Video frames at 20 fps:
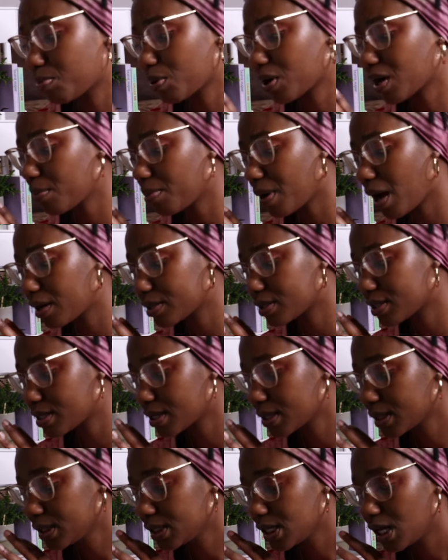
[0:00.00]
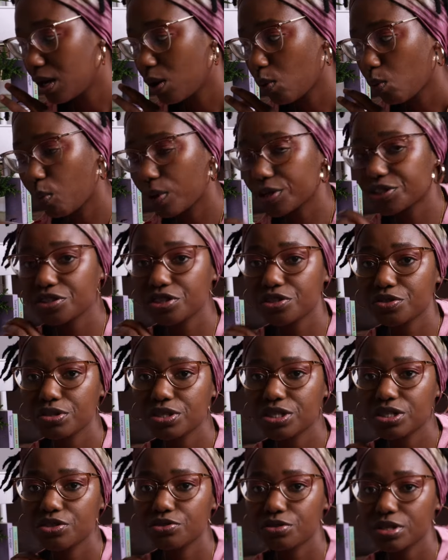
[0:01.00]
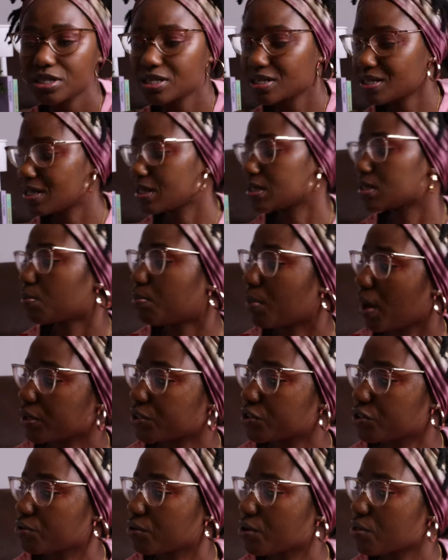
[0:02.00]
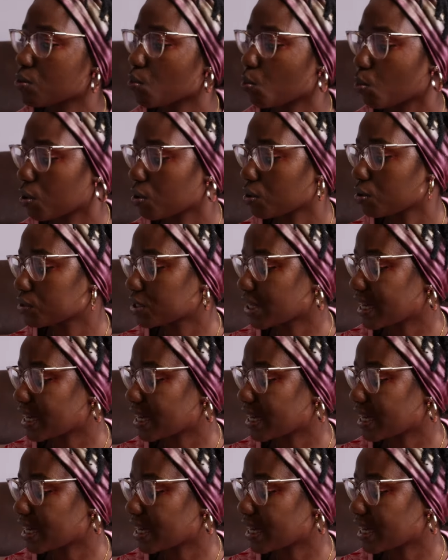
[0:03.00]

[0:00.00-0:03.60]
a book about what your street address says about you in the world.